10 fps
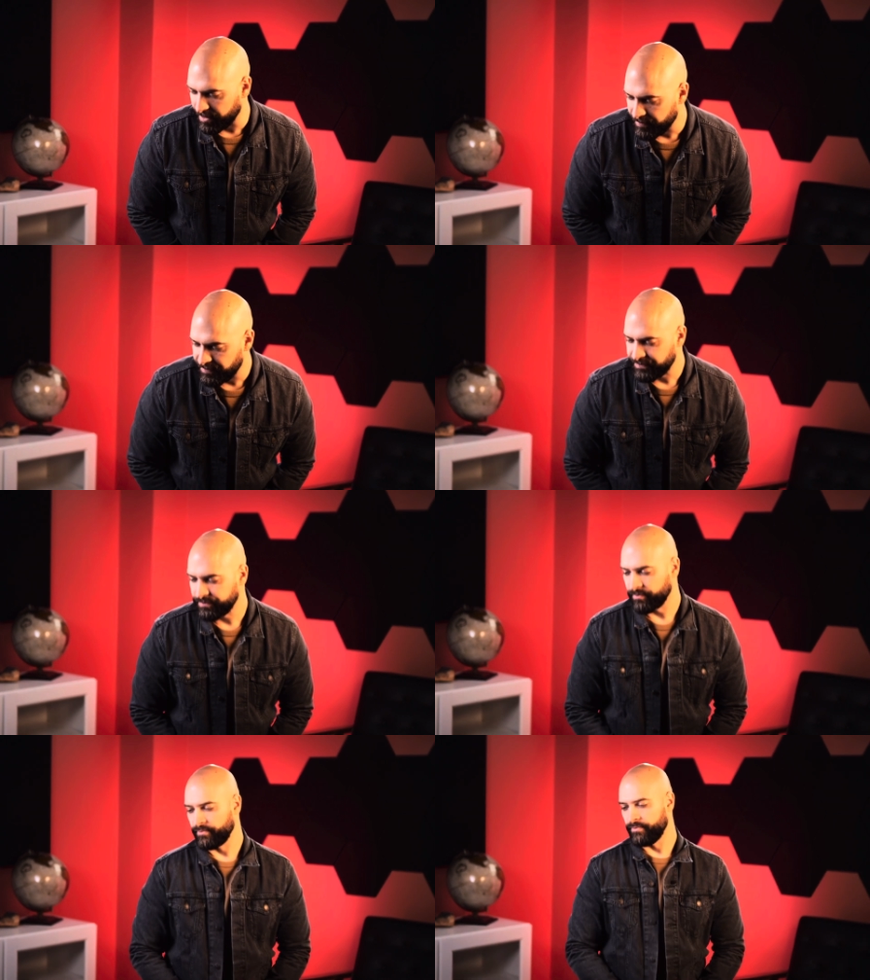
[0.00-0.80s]
Because,
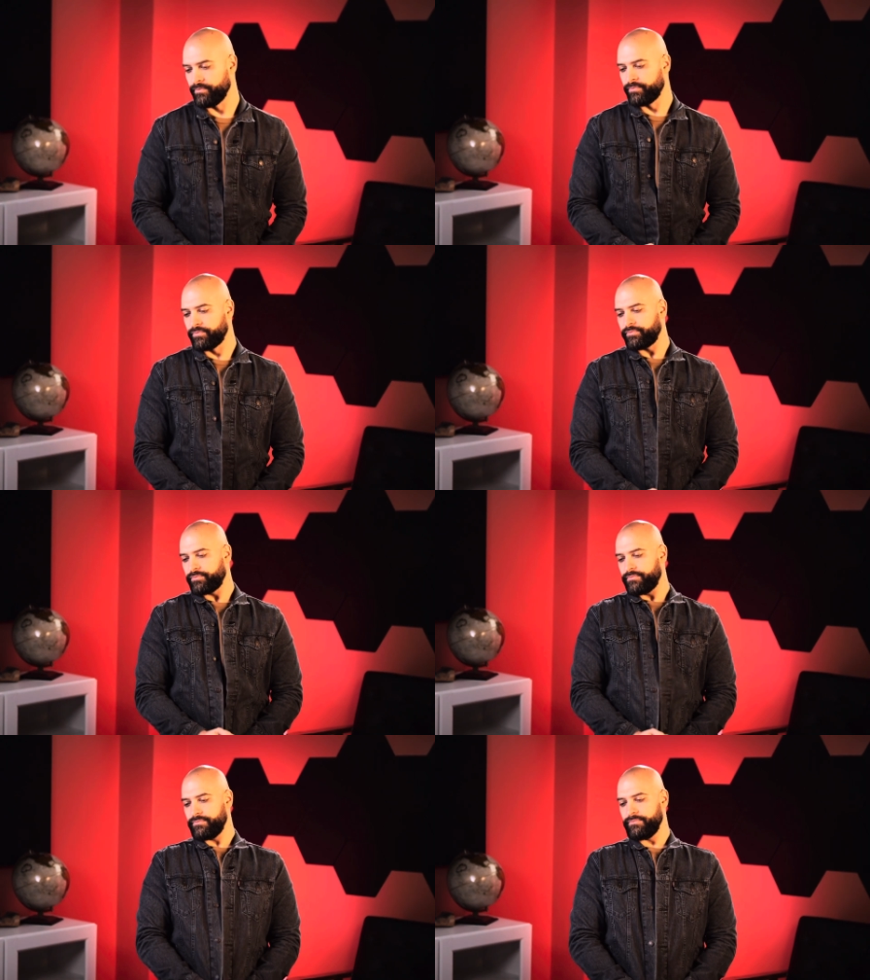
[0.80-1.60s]
because, basically,
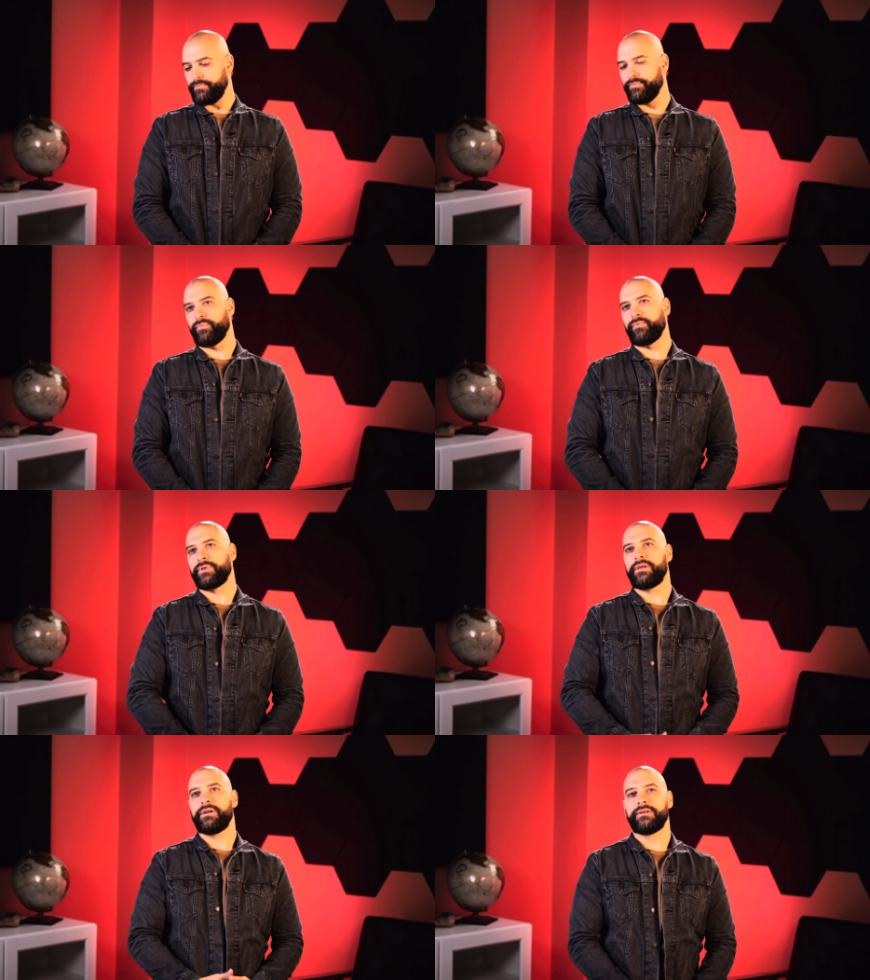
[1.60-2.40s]
get a glimpse of what you
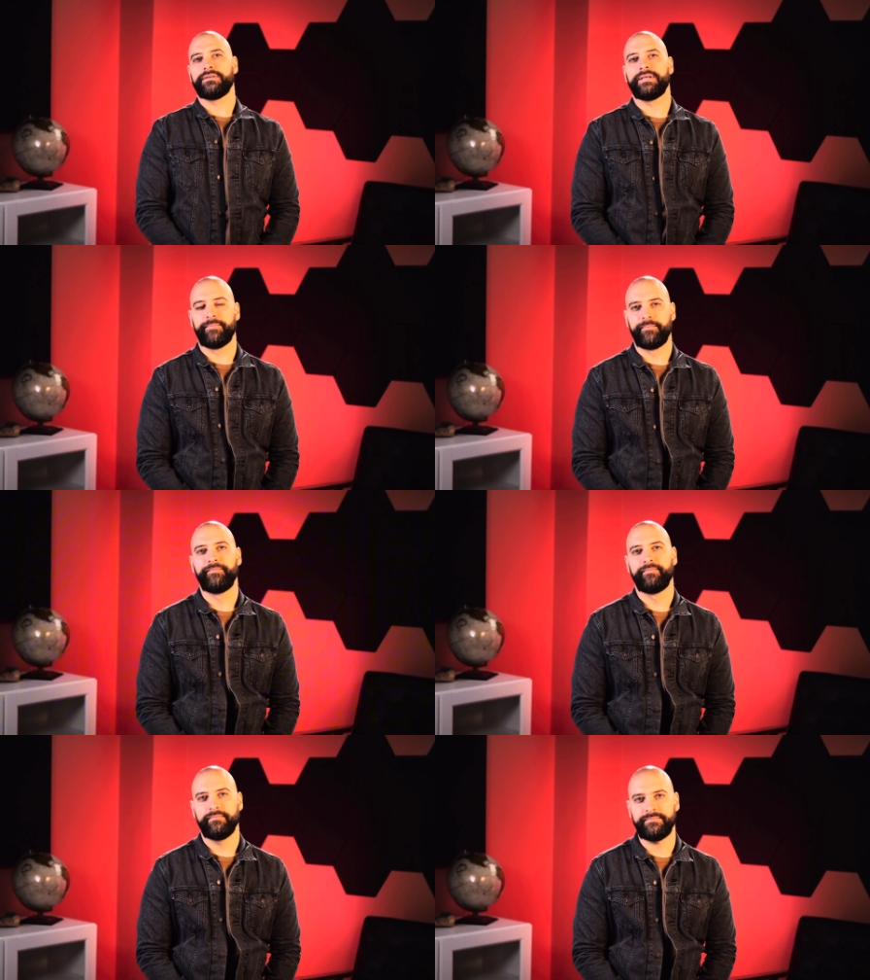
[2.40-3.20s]
want to say for a
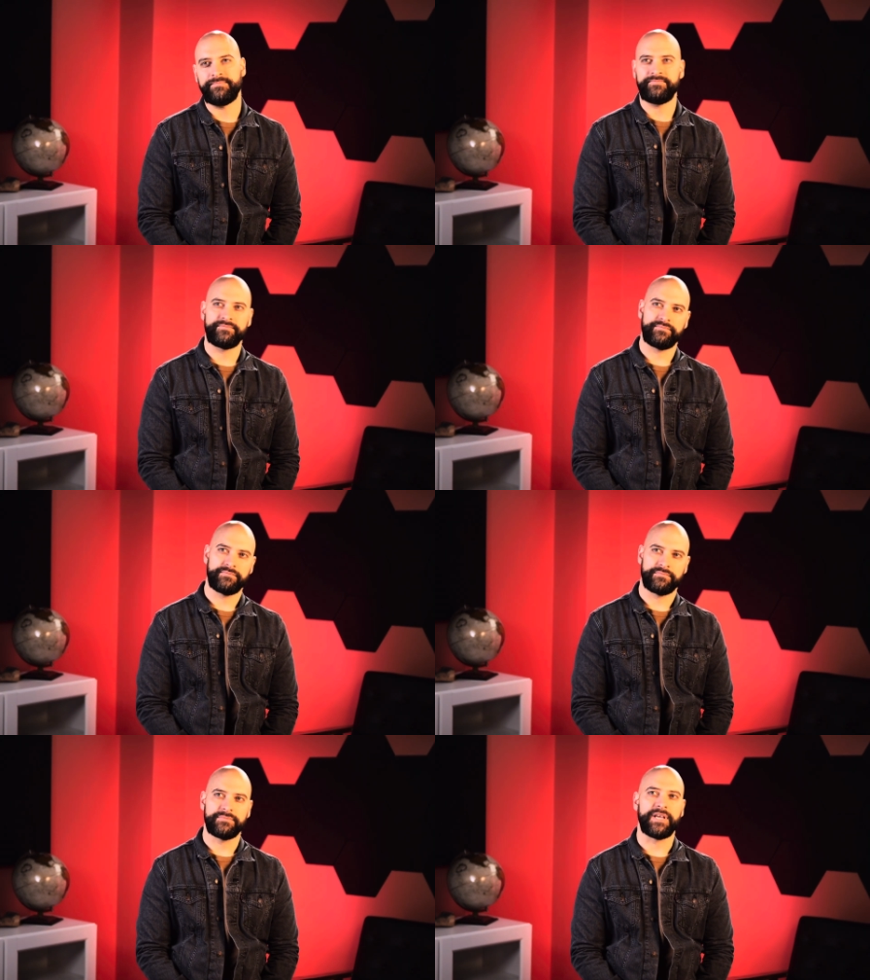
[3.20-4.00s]
statement, and then
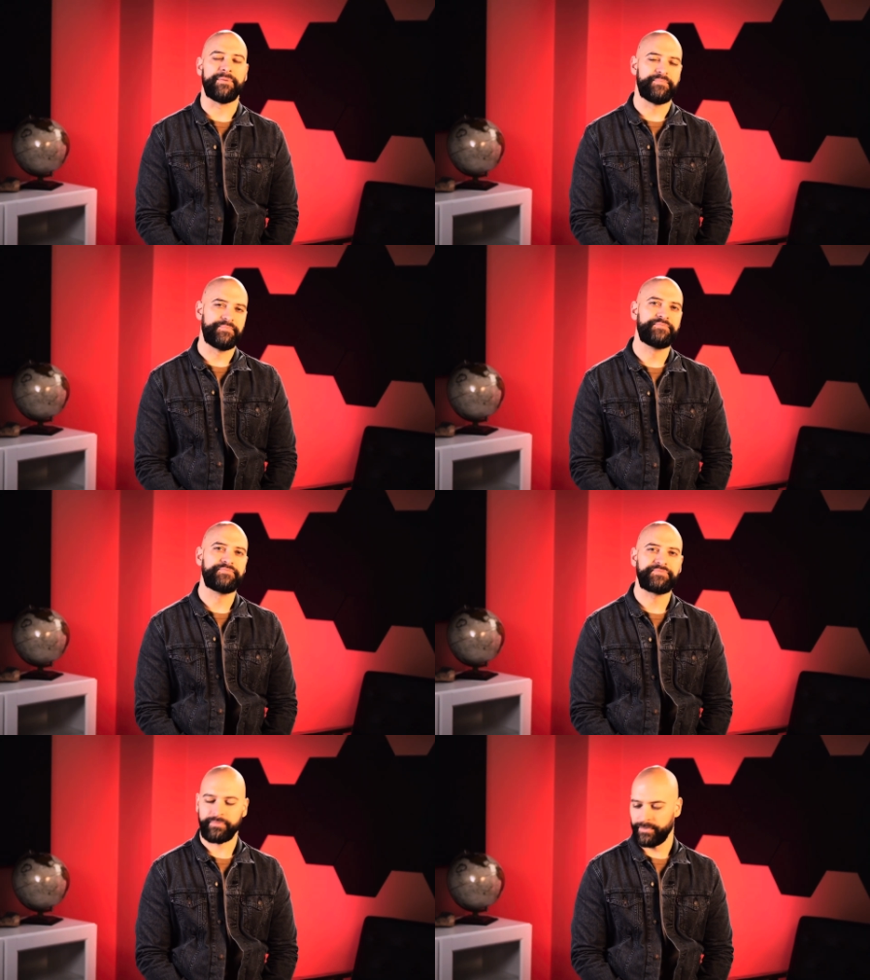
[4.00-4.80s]
say it, yep. and then look
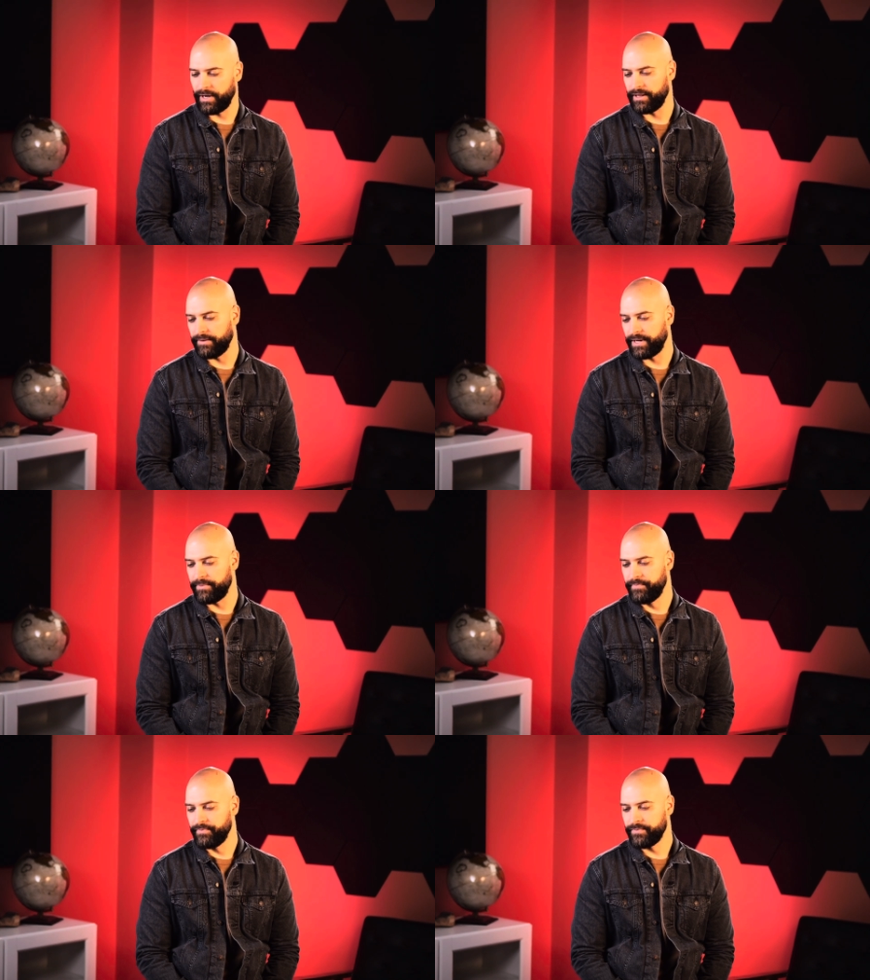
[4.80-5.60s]
back. Kind of I love that.